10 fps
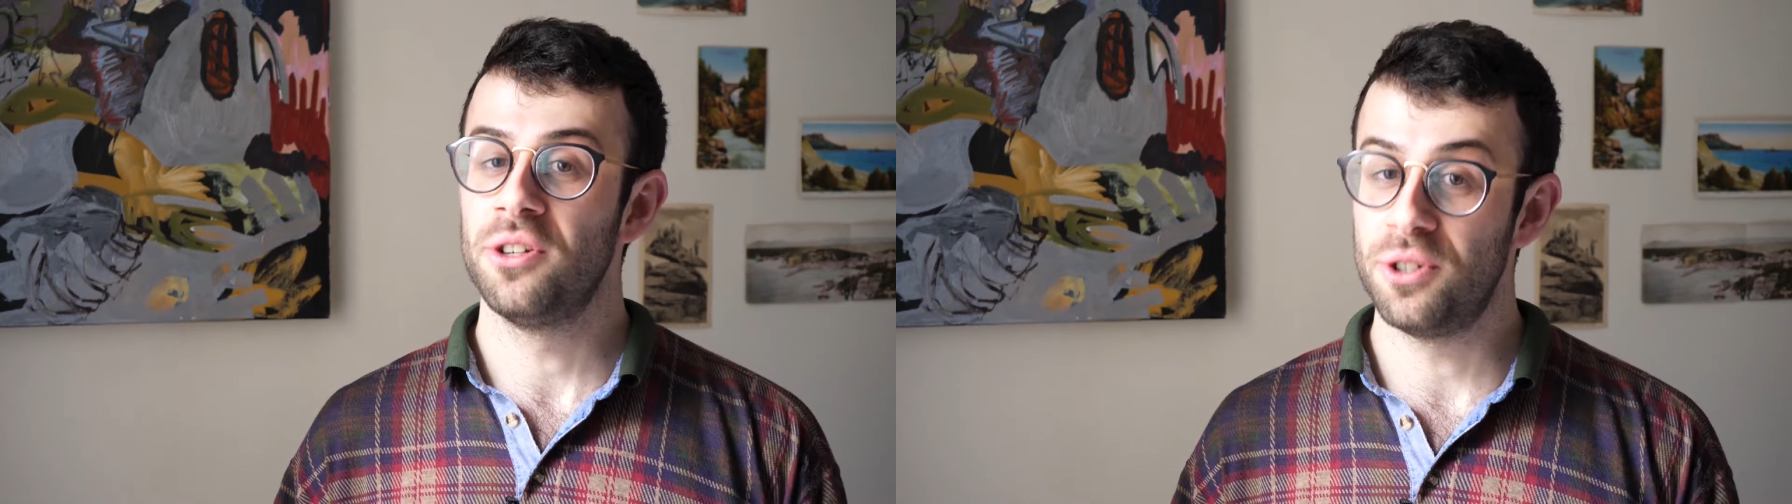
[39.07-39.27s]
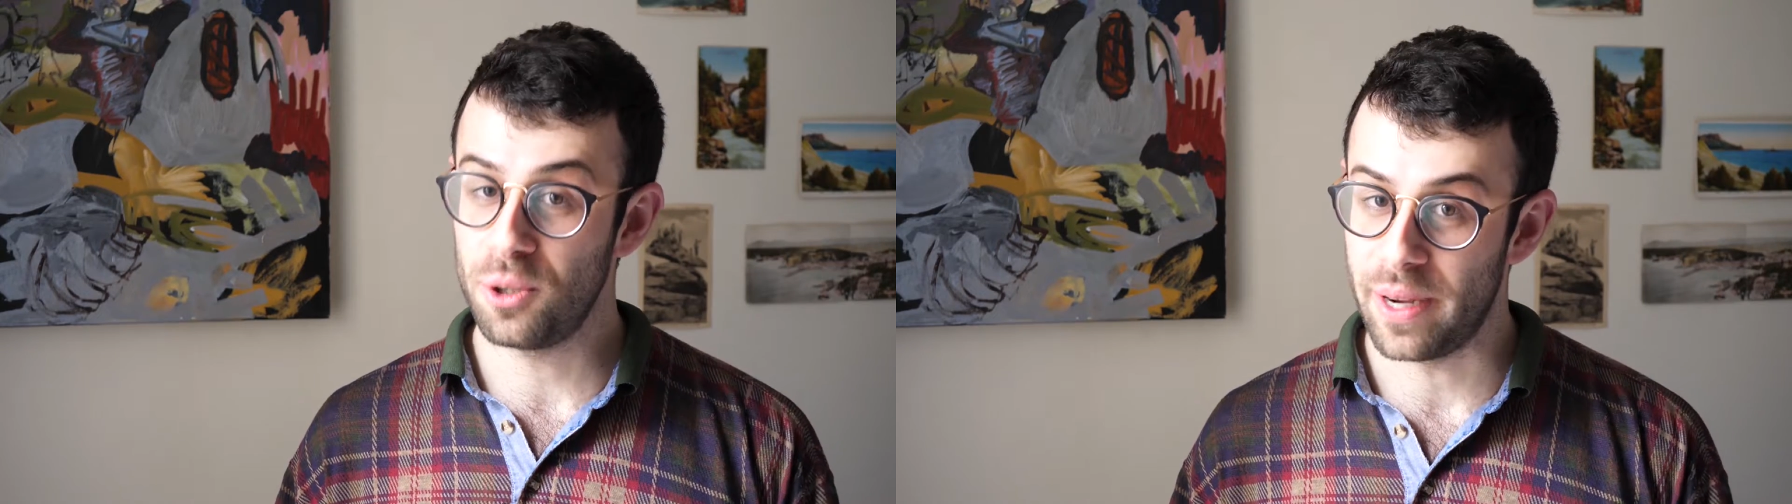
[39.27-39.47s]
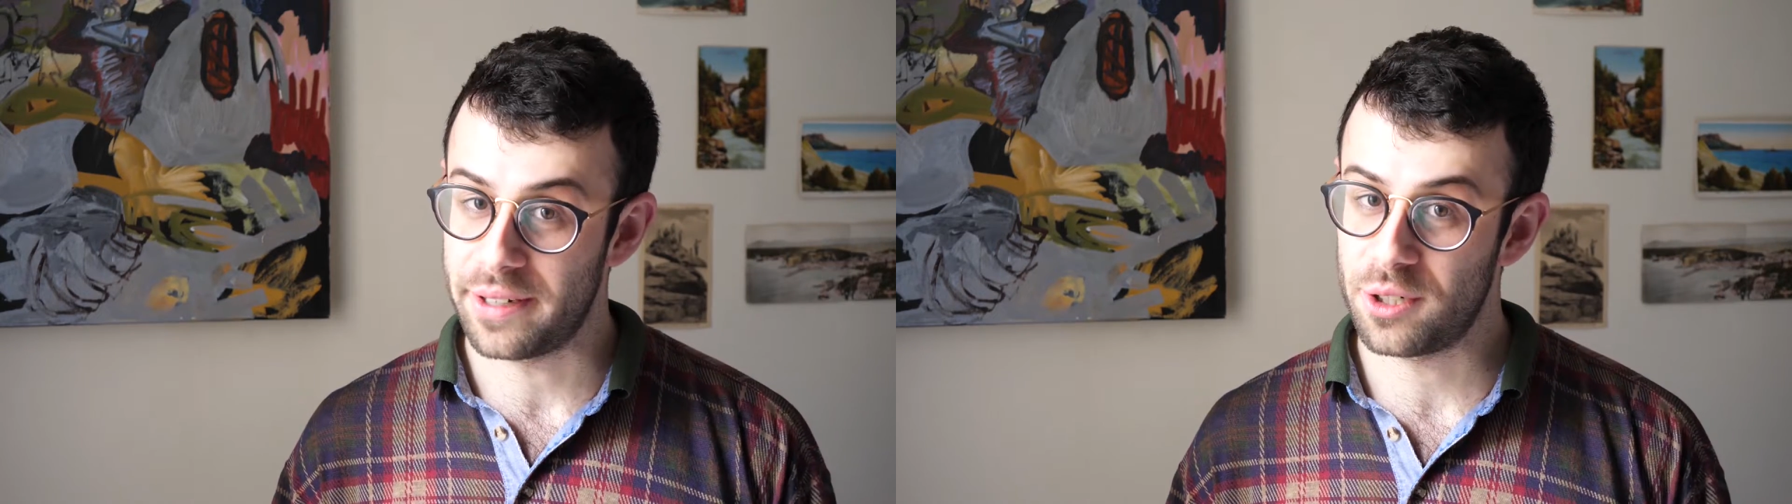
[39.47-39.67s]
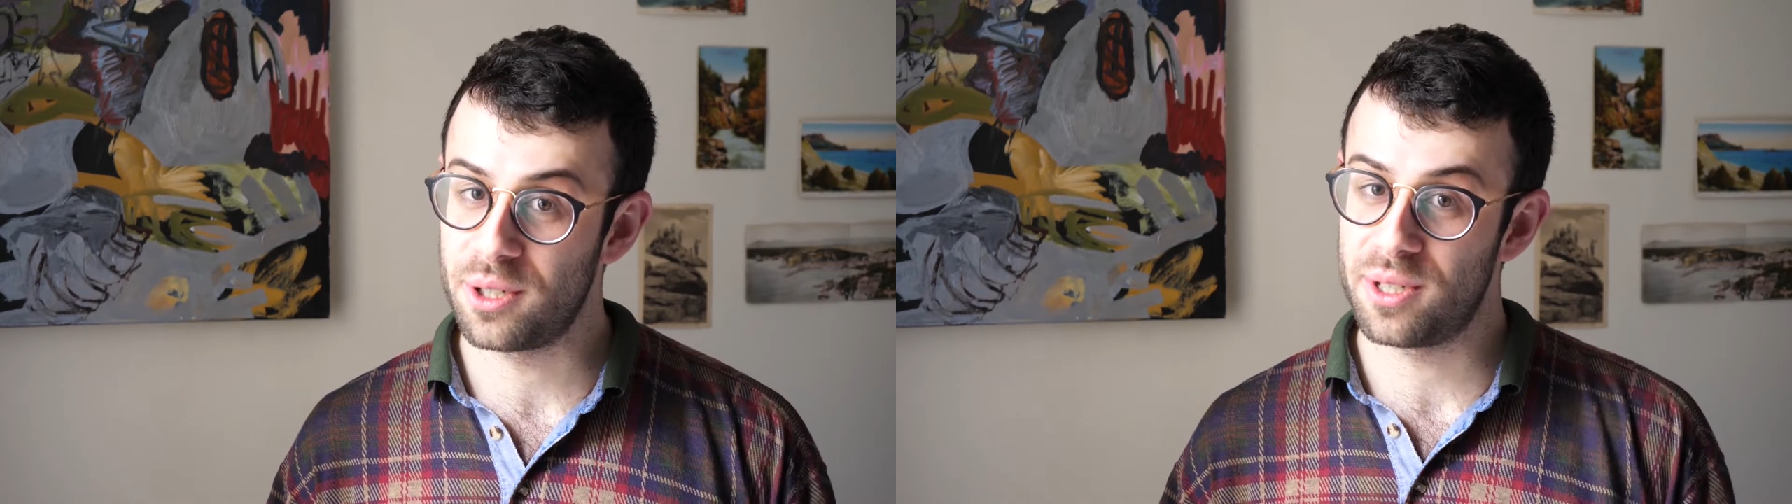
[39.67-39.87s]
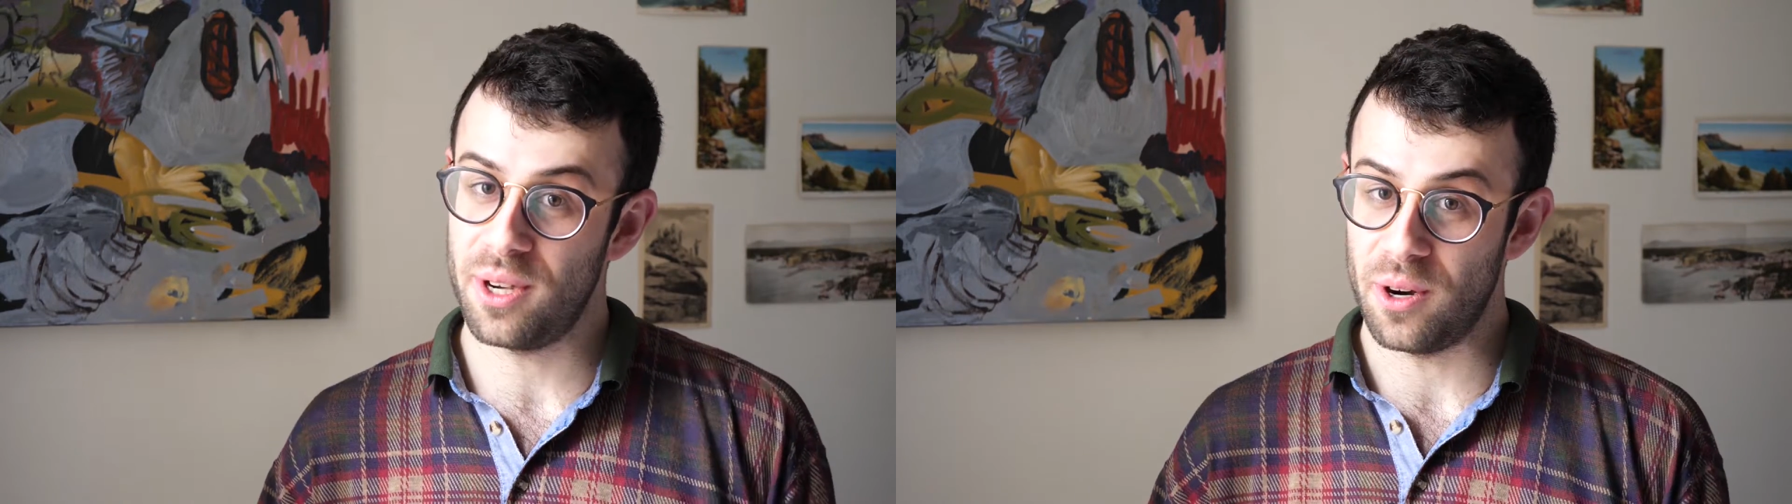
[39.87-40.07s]
Jewish.
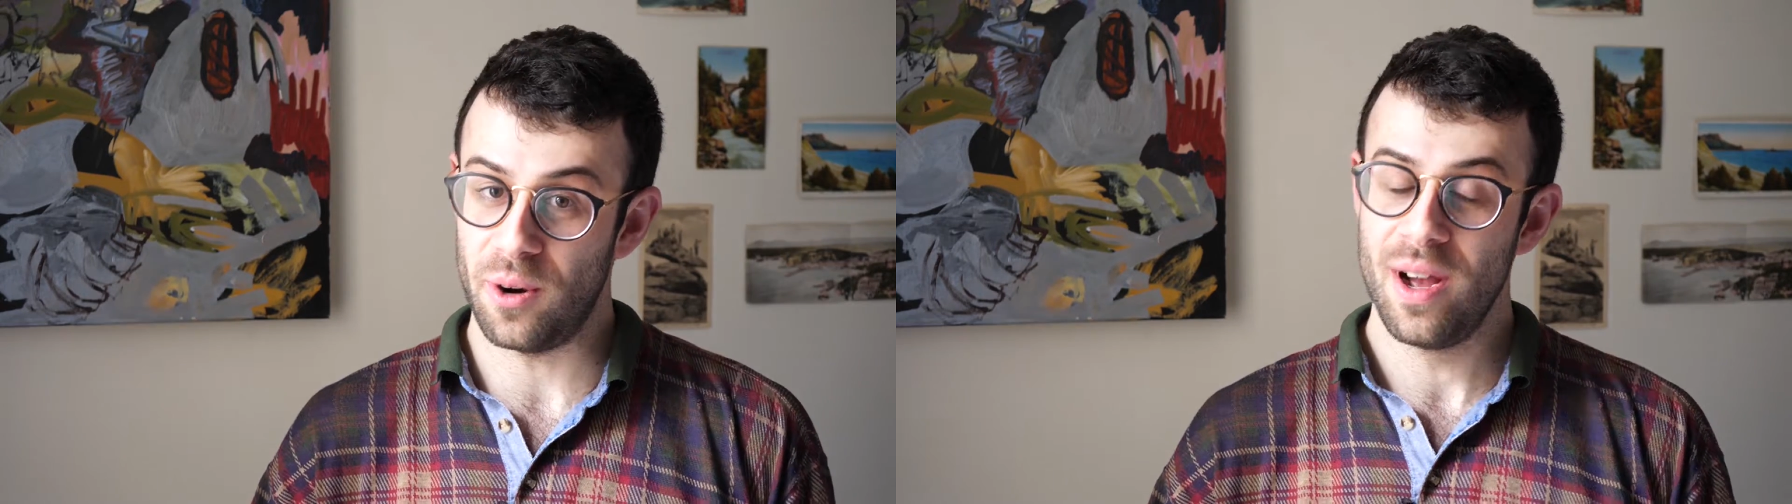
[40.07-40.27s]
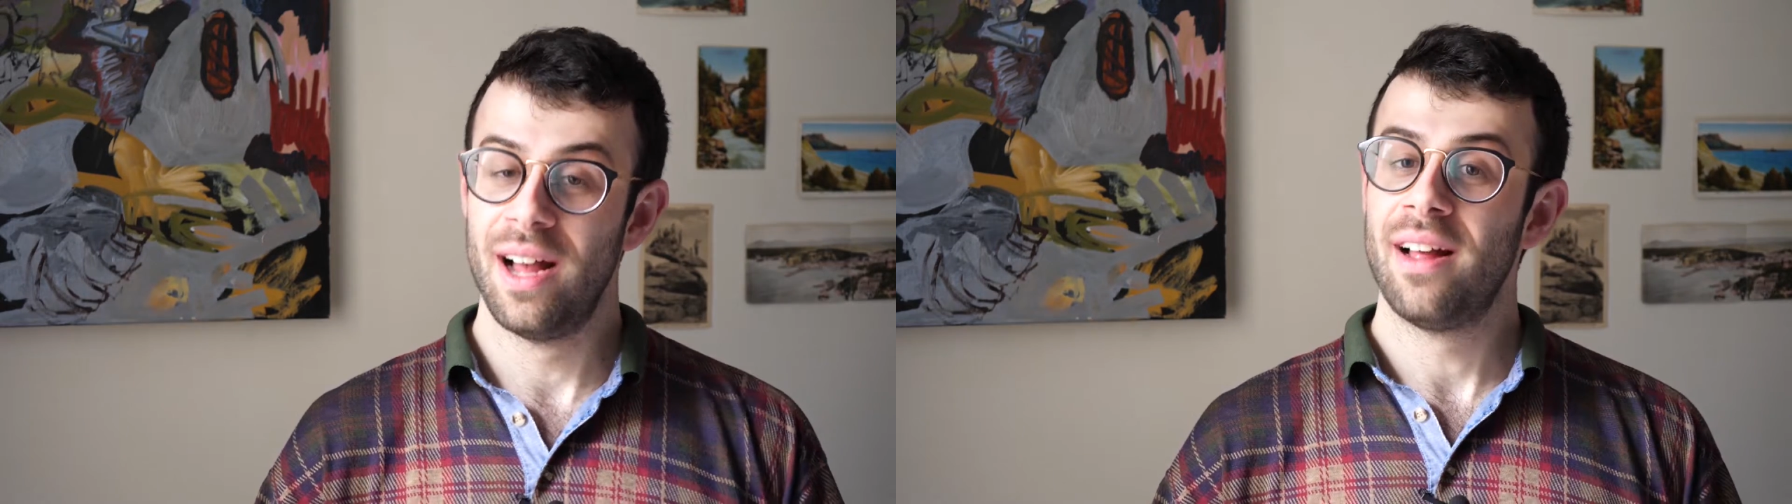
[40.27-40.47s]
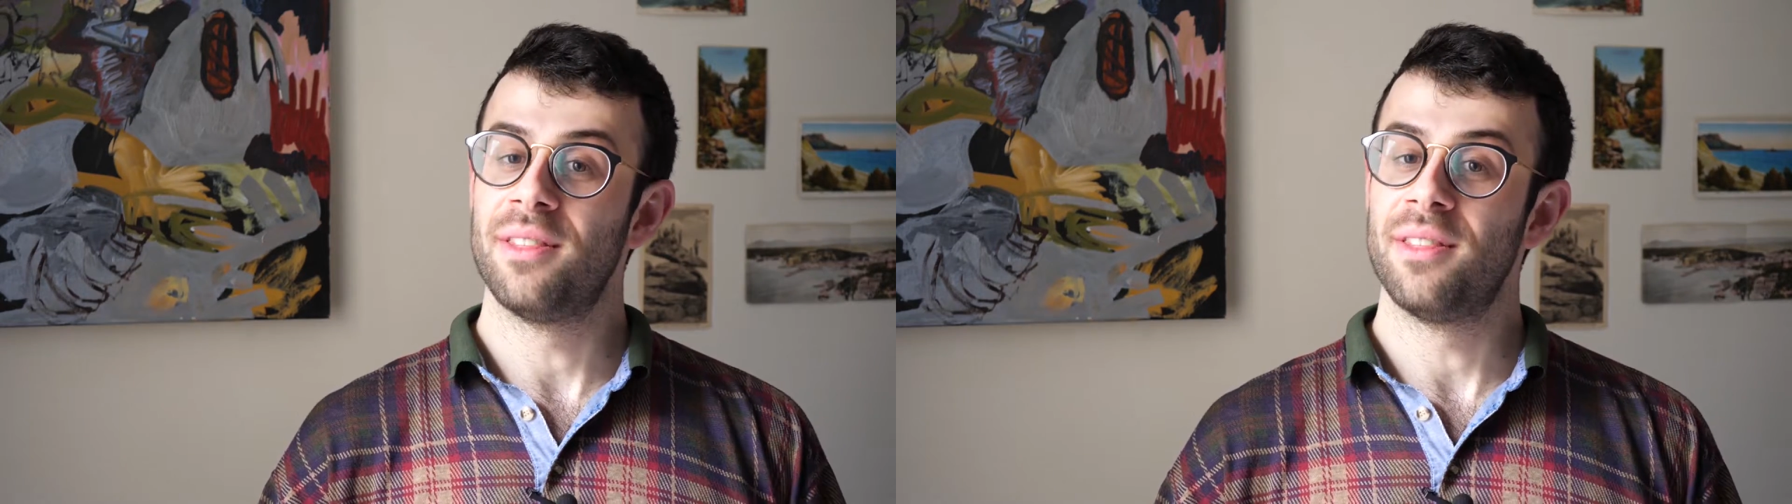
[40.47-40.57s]
So